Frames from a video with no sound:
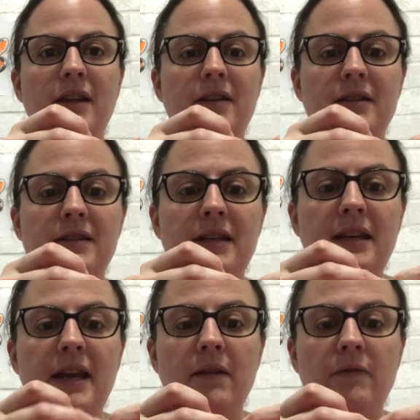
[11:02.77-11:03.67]
You see
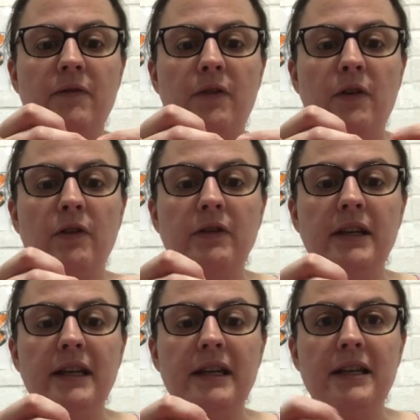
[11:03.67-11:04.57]
how I'm
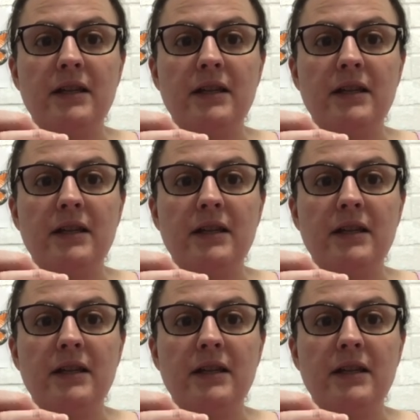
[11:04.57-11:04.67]
folding it